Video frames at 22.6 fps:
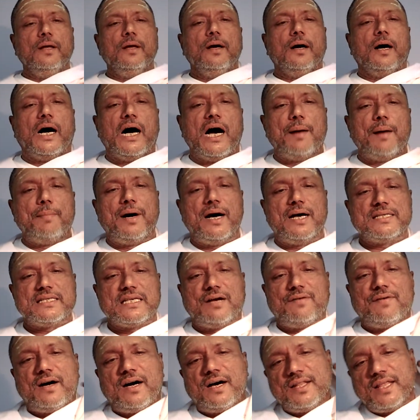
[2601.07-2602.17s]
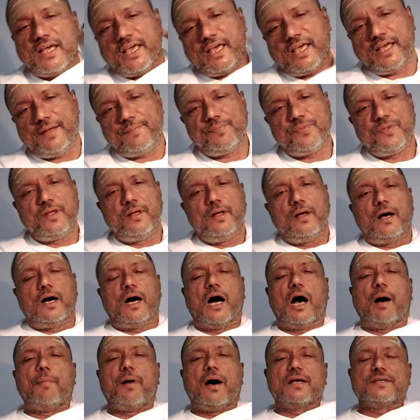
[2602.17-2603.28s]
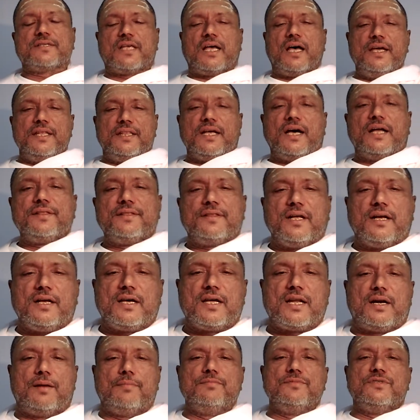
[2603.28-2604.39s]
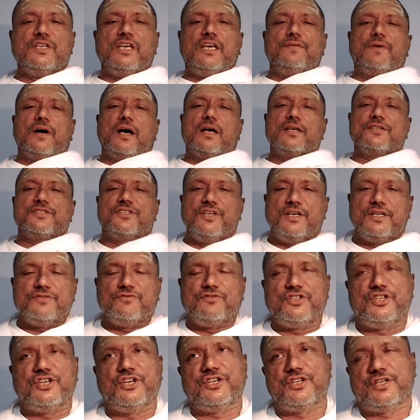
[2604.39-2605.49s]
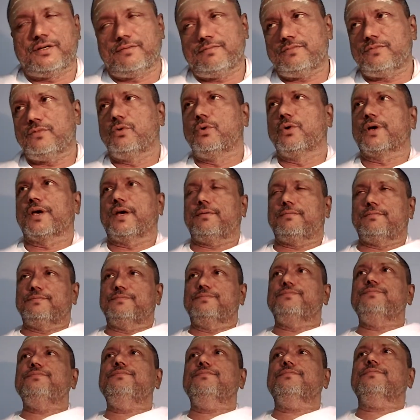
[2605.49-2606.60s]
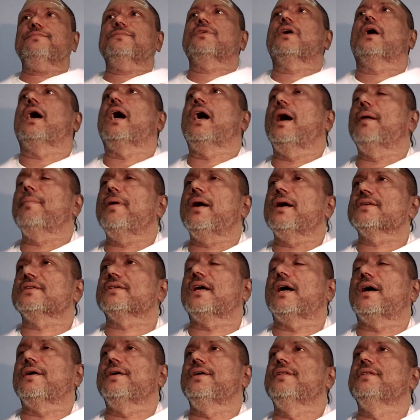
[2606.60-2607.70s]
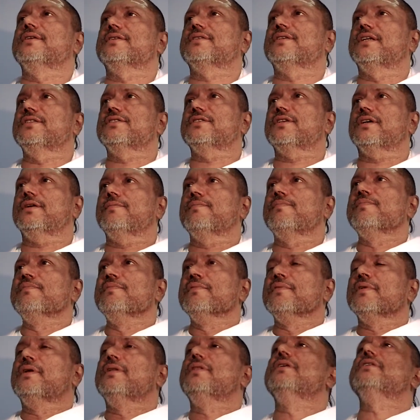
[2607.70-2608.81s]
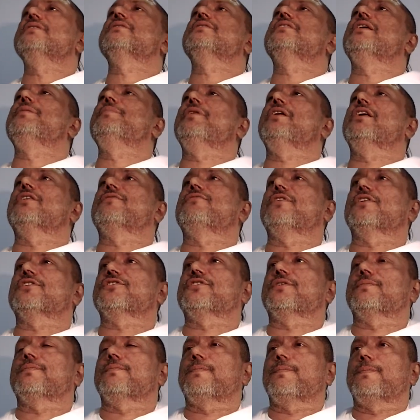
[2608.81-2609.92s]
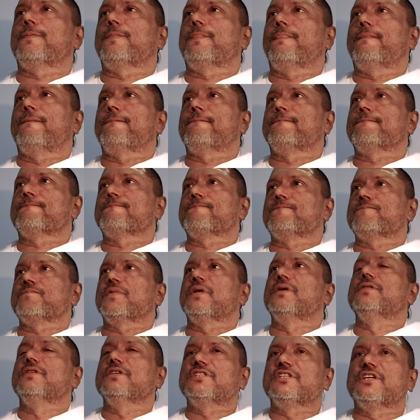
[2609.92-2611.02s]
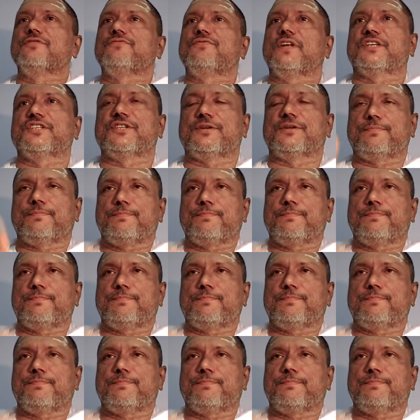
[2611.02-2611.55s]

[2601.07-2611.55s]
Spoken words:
abhasavade, abhasahita antakaranam jivasya visheshanam. Okay. Abhasa in the sense of this seeming reflection. This reflection.